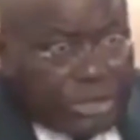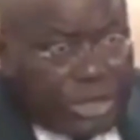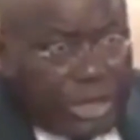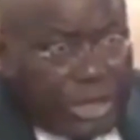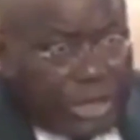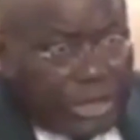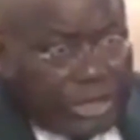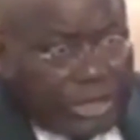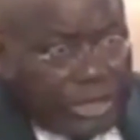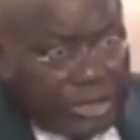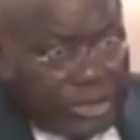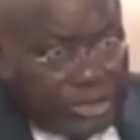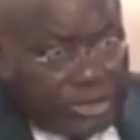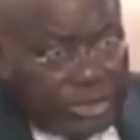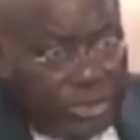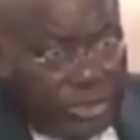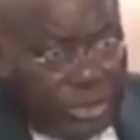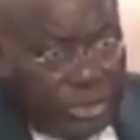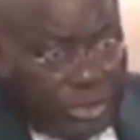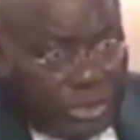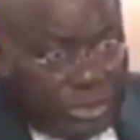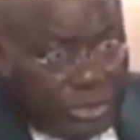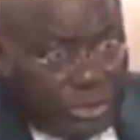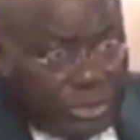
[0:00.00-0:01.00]
like this
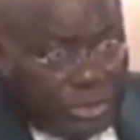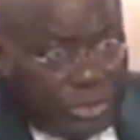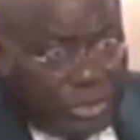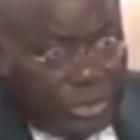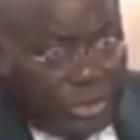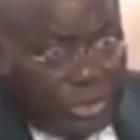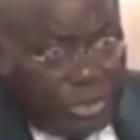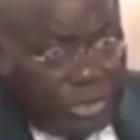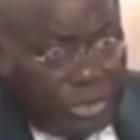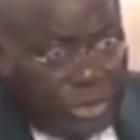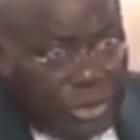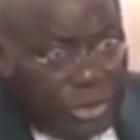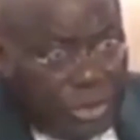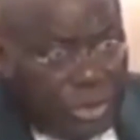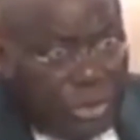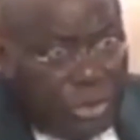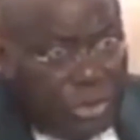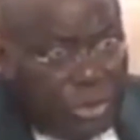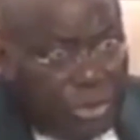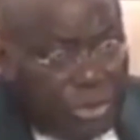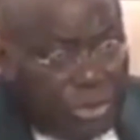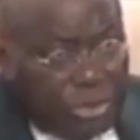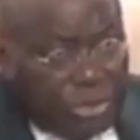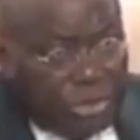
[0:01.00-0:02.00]
woman who
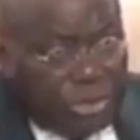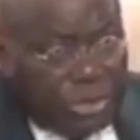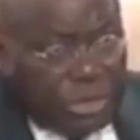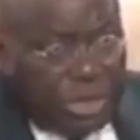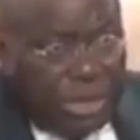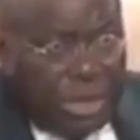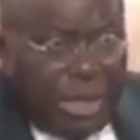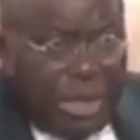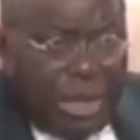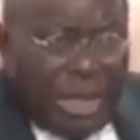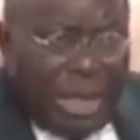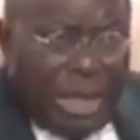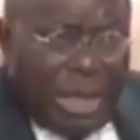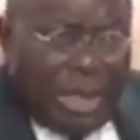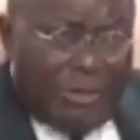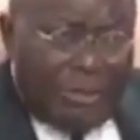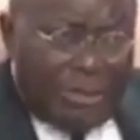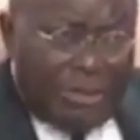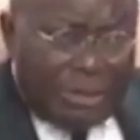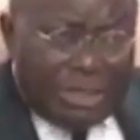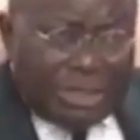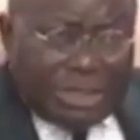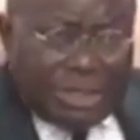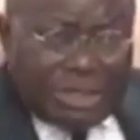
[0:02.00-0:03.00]
was, I'm
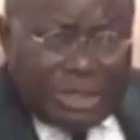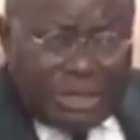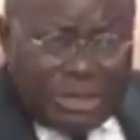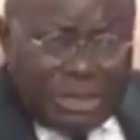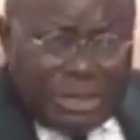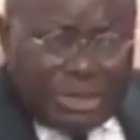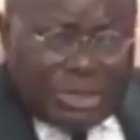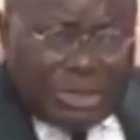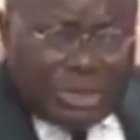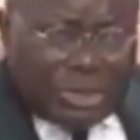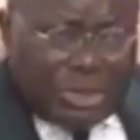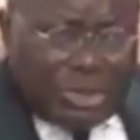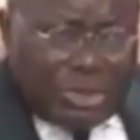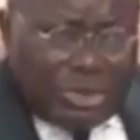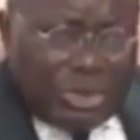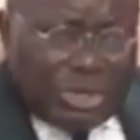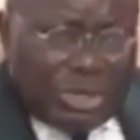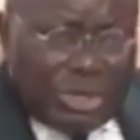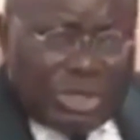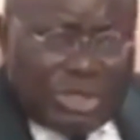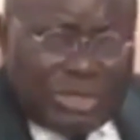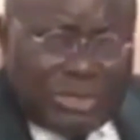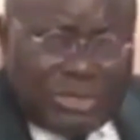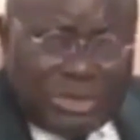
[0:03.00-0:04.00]
not still sure whether
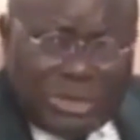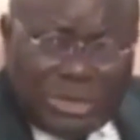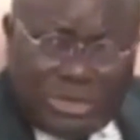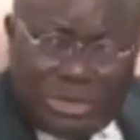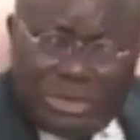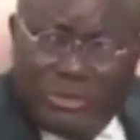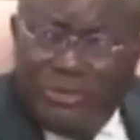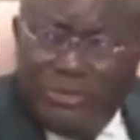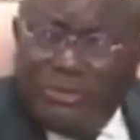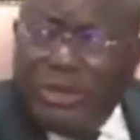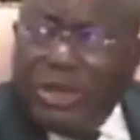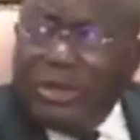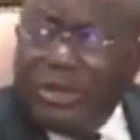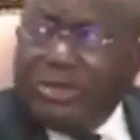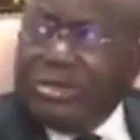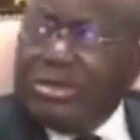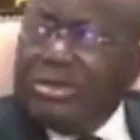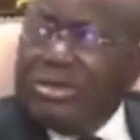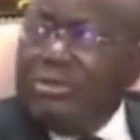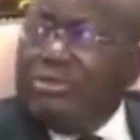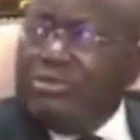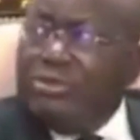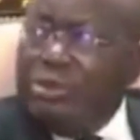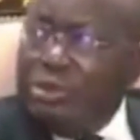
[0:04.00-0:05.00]
she was in fact
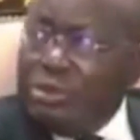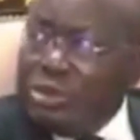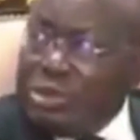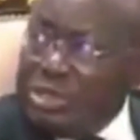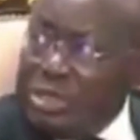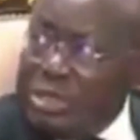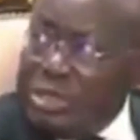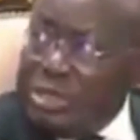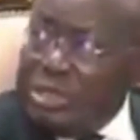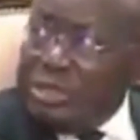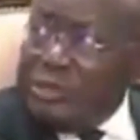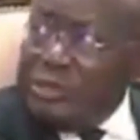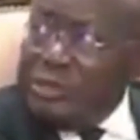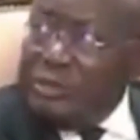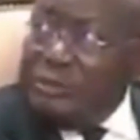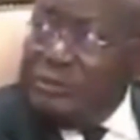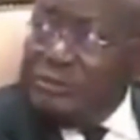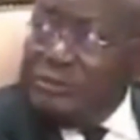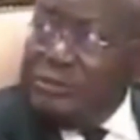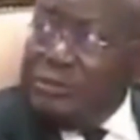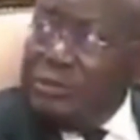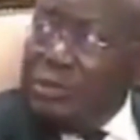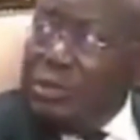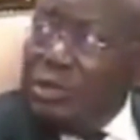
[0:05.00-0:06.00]
deported
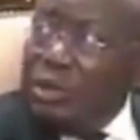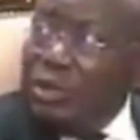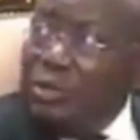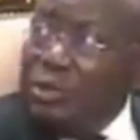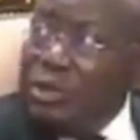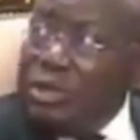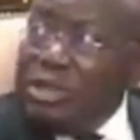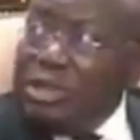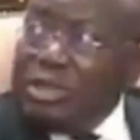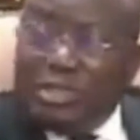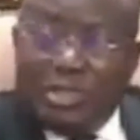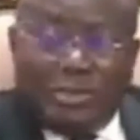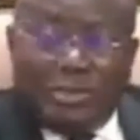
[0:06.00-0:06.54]
or whether she